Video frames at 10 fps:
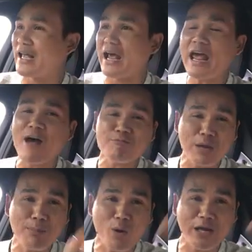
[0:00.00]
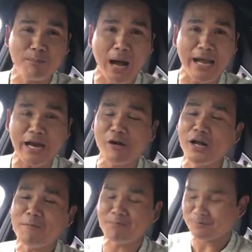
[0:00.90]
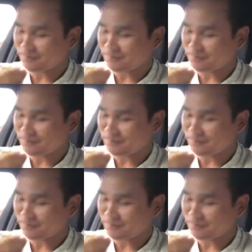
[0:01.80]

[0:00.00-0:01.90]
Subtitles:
And I have people in my area.